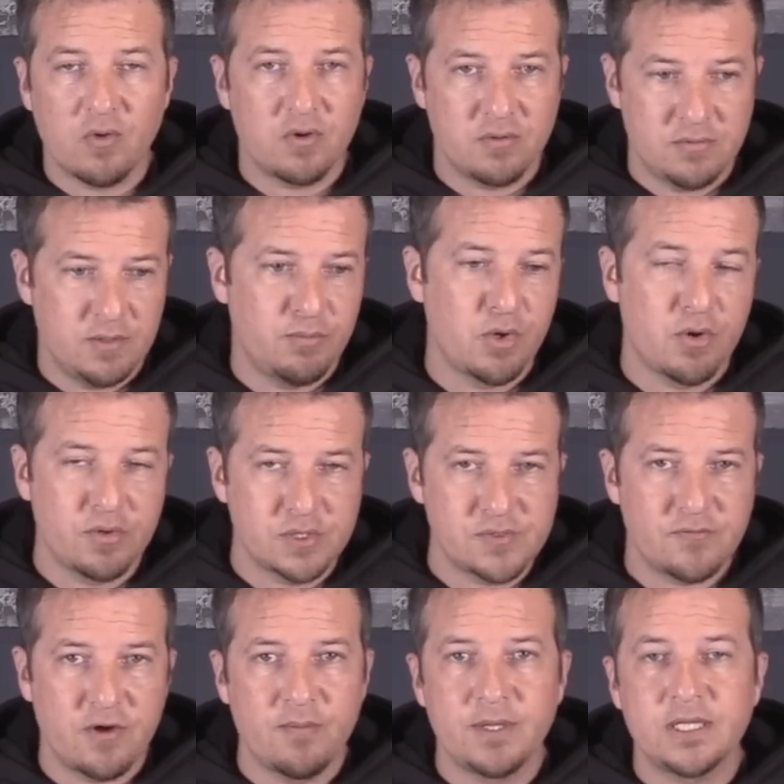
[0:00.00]
or the
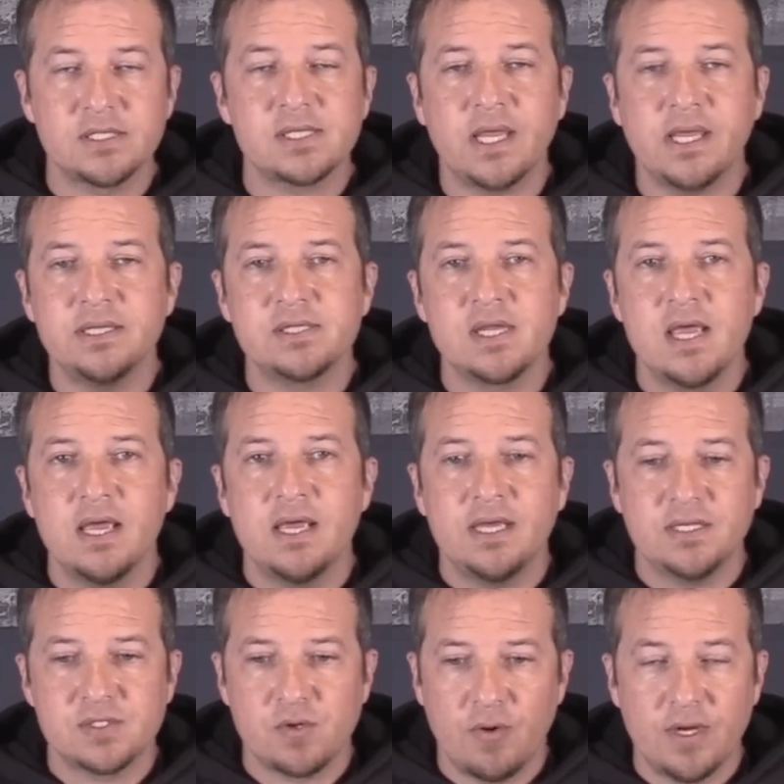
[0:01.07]
brokerage firm in this case
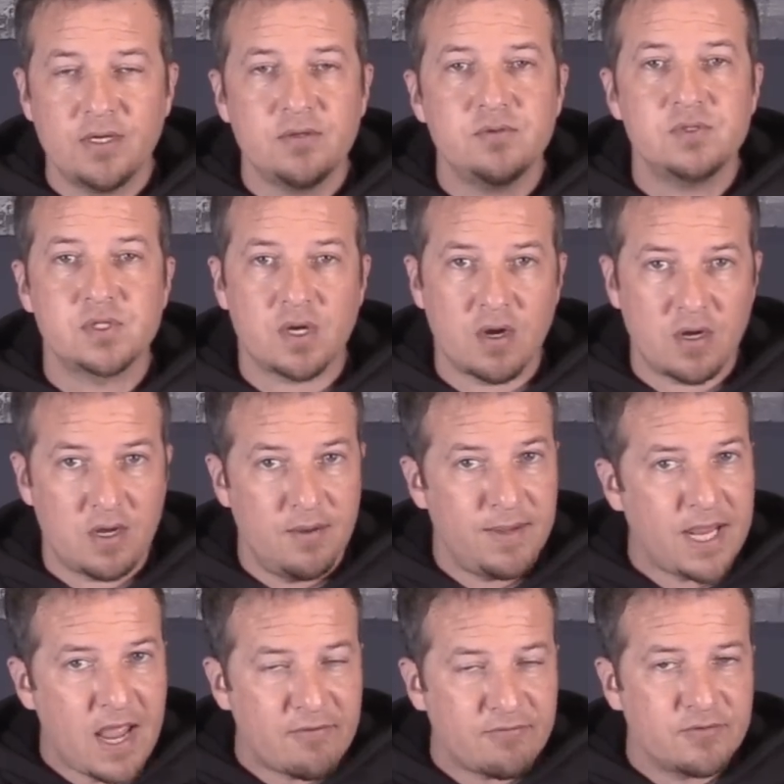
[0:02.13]
is going to start
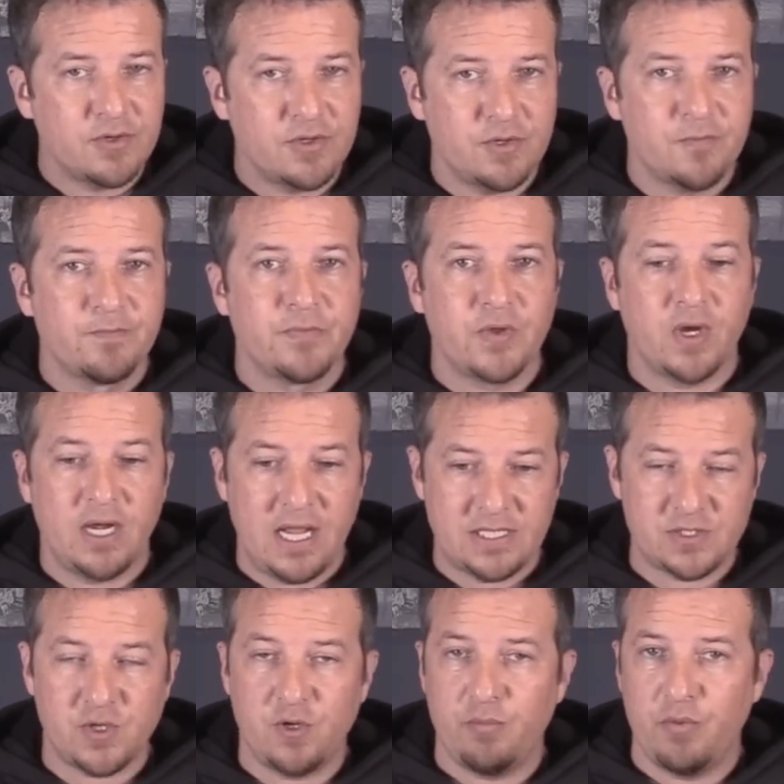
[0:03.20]
coming after you. They're going to
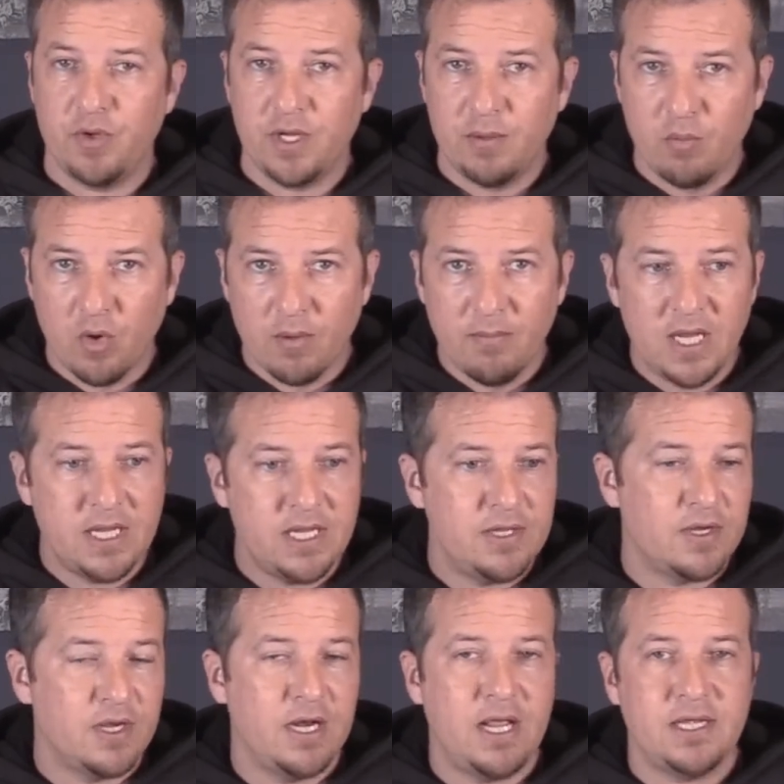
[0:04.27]
ask you to put in more
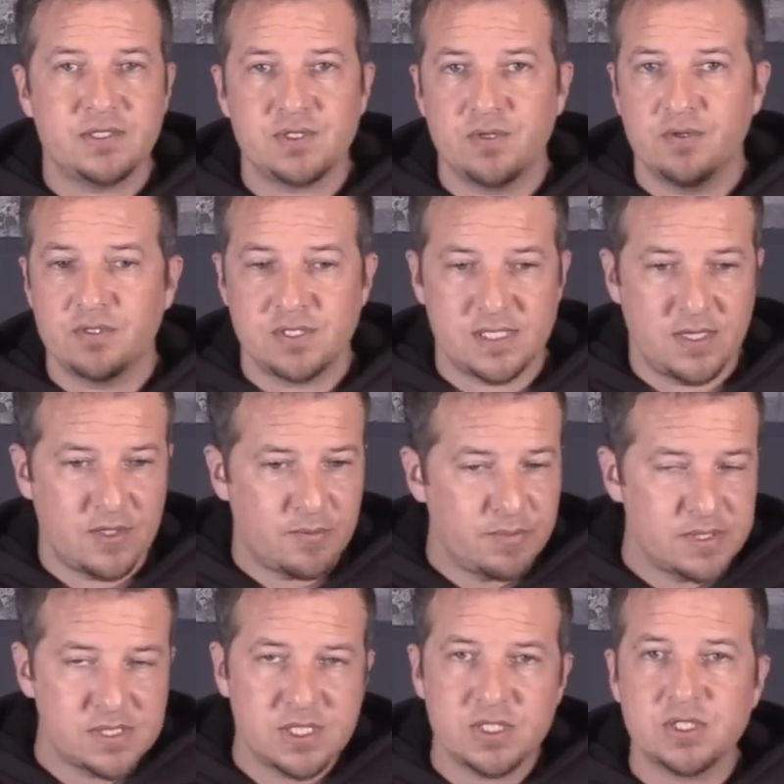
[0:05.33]
money. They're going to ask you to sell the
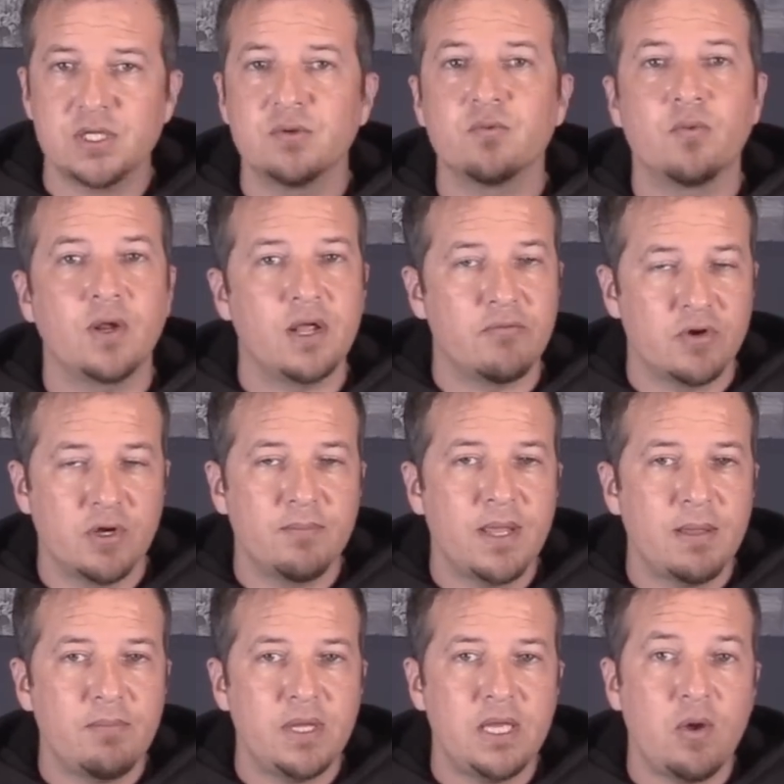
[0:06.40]
position, whatever it
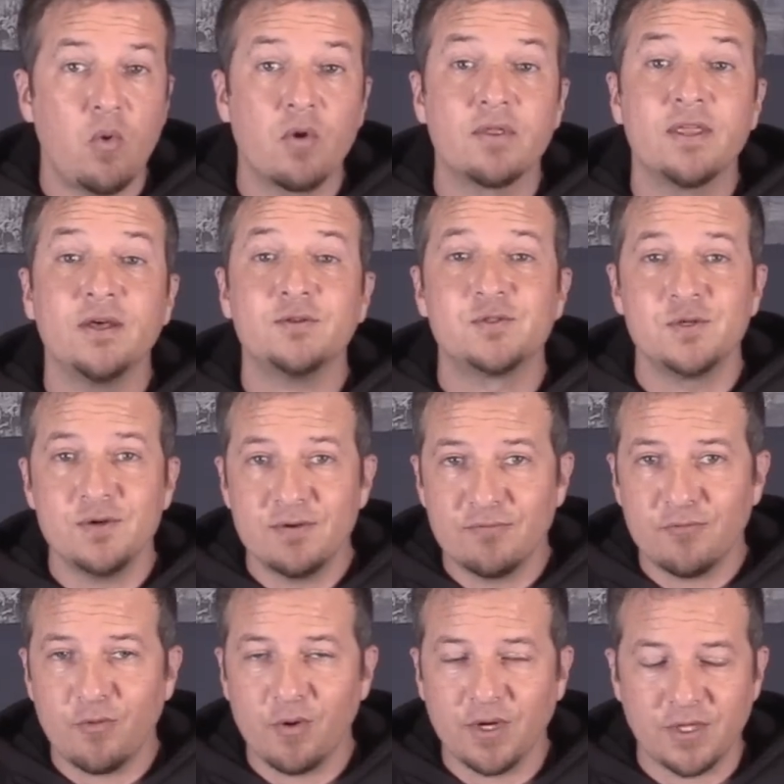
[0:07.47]
may be, or they'll do
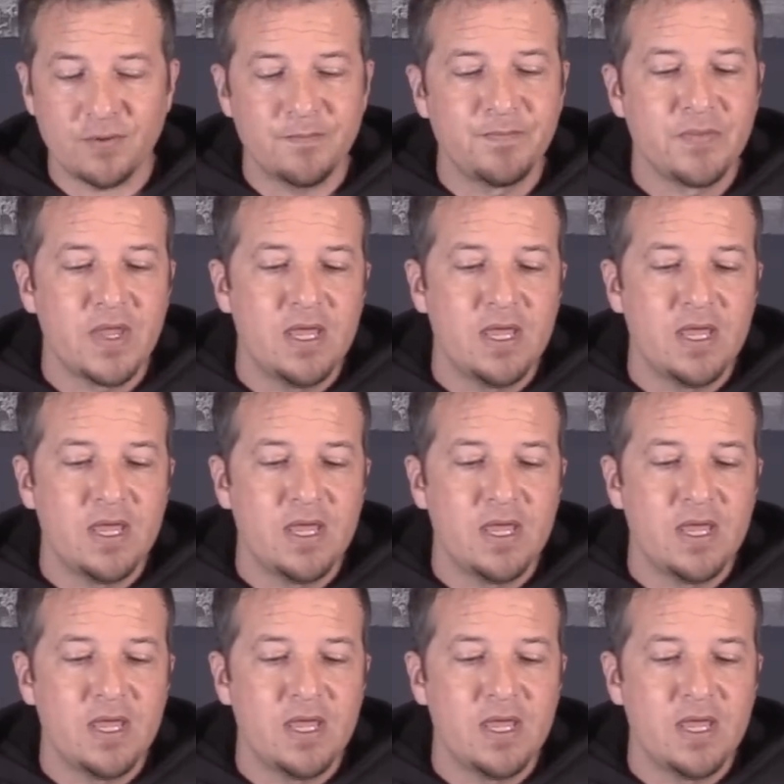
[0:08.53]
it for you.